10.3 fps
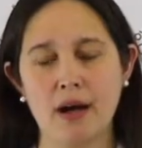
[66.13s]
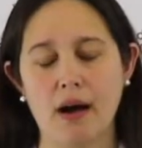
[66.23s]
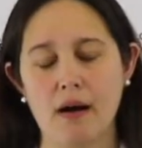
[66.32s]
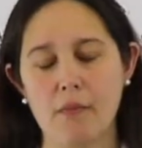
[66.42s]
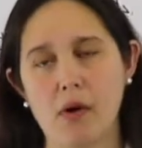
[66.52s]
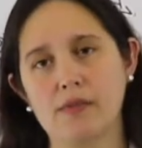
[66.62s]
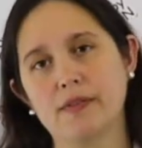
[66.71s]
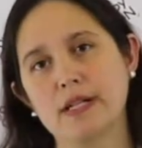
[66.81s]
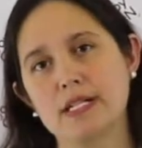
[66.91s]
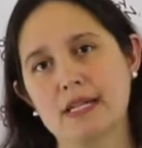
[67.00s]

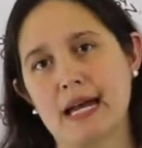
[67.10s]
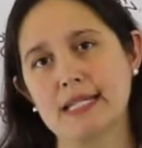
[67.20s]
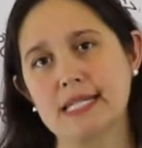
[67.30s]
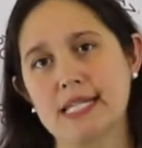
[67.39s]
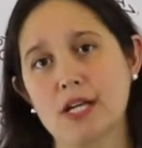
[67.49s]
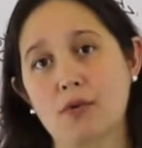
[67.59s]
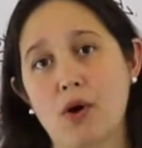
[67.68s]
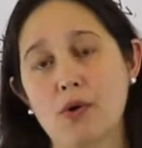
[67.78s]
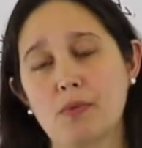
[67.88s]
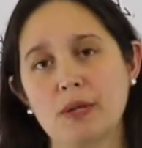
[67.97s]
hopefully to that
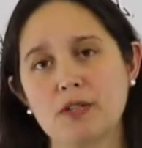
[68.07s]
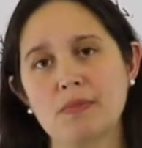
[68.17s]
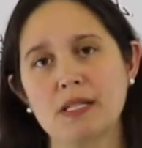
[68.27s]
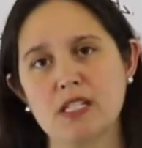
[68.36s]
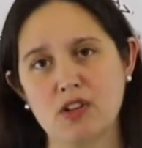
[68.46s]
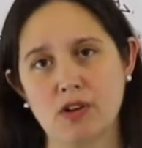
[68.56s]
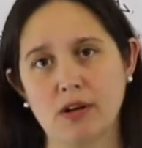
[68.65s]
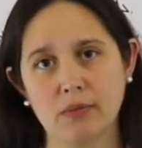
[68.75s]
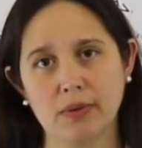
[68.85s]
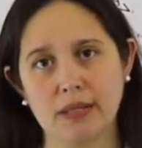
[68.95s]
zero, which means you're
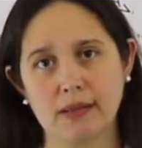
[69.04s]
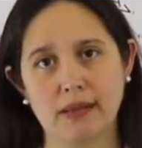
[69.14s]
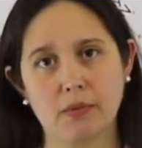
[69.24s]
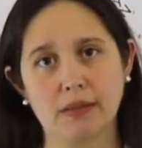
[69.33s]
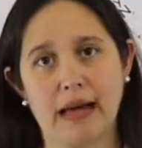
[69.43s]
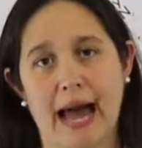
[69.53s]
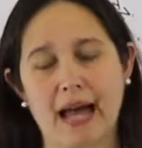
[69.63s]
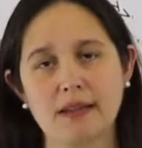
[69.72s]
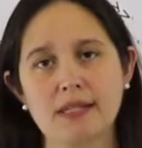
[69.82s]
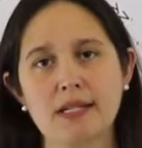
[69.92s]
completely
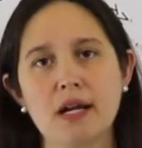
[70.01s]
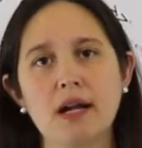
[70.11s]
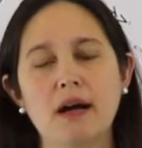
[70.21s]
relaxed.